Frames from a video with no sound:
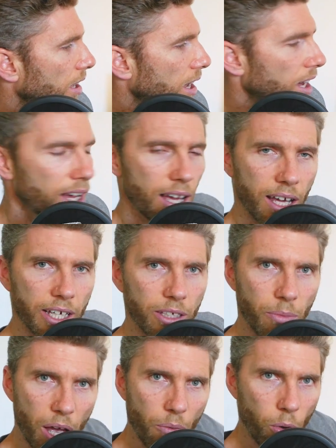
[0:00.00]
uh,
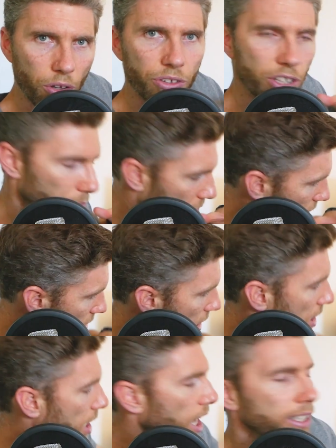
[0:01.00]
you might want something
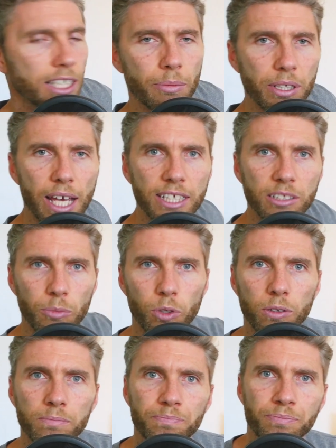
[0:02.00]
to light up your desk
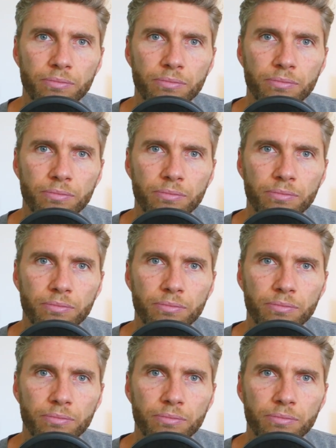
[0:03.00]
more.